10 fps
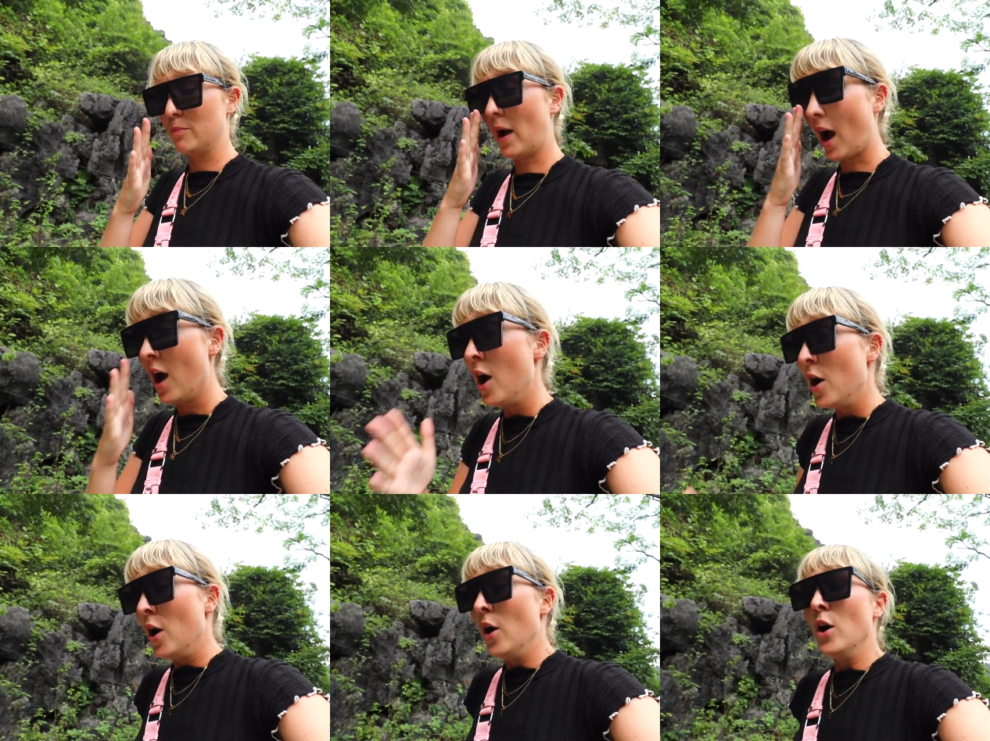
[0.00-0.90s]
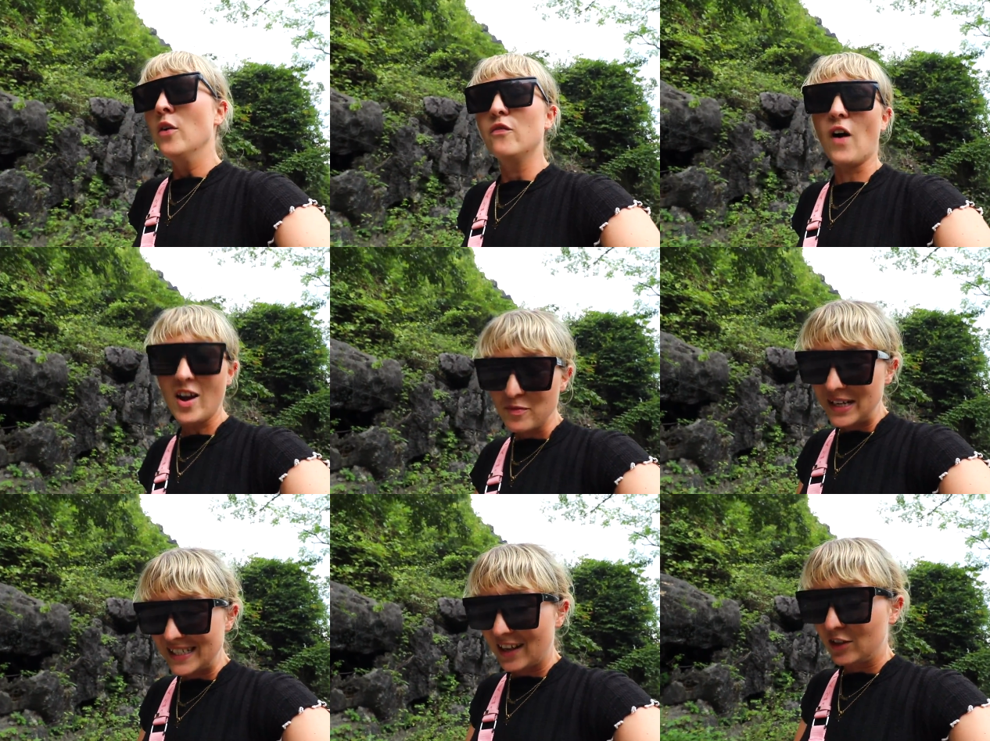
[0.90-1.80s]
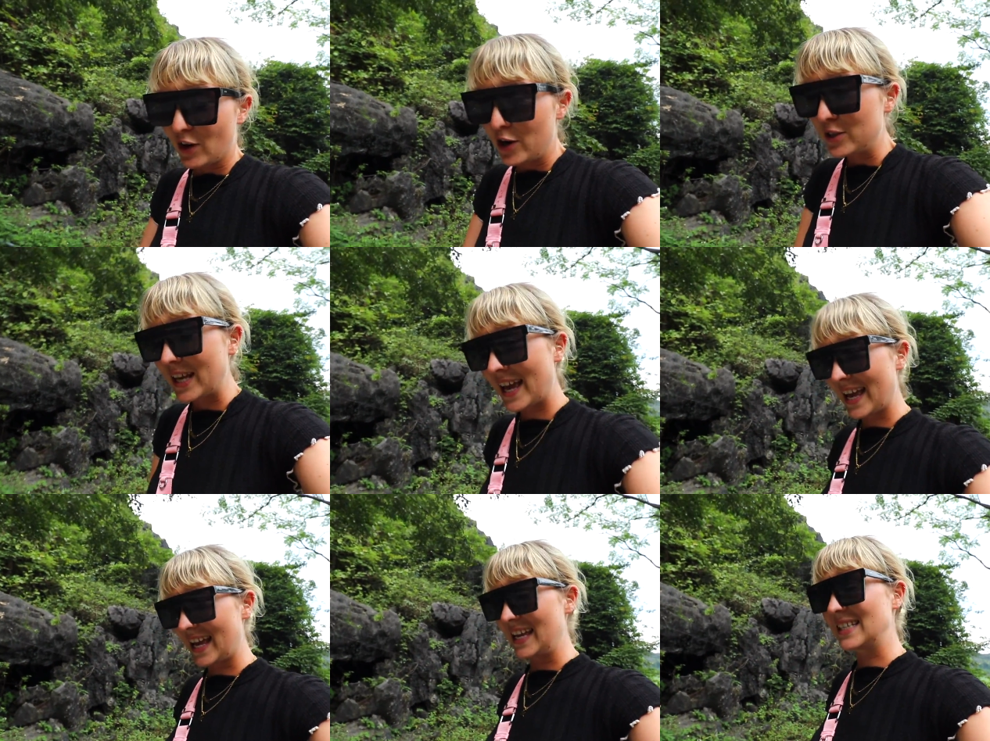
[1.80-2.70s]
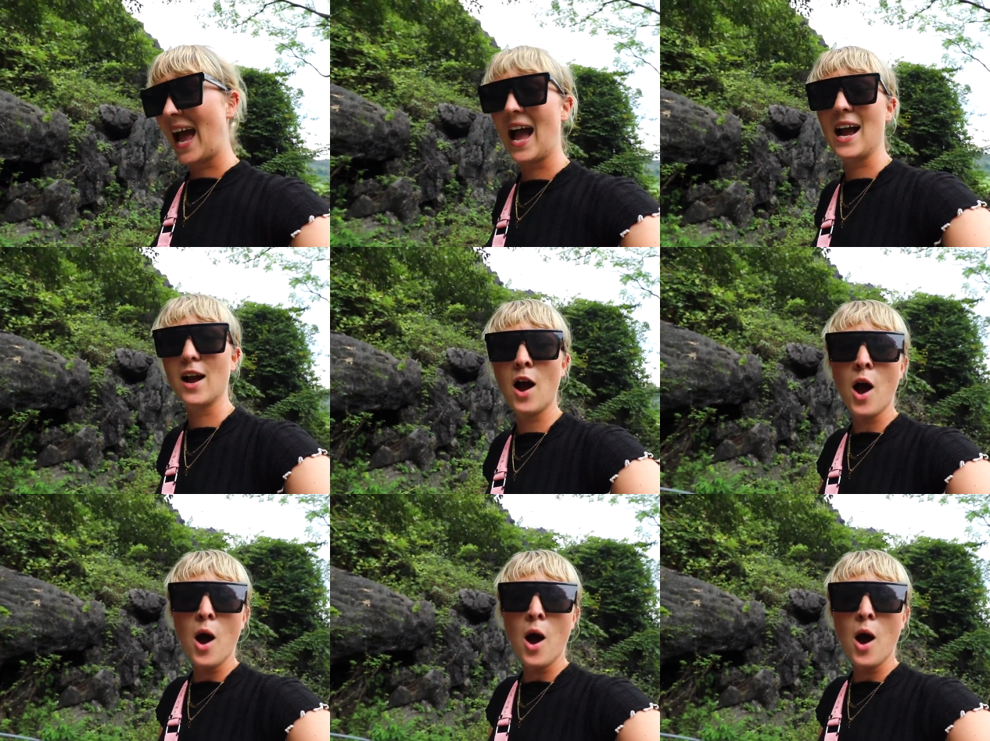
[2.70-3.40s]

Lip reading: But 5 minutes down the road is Hang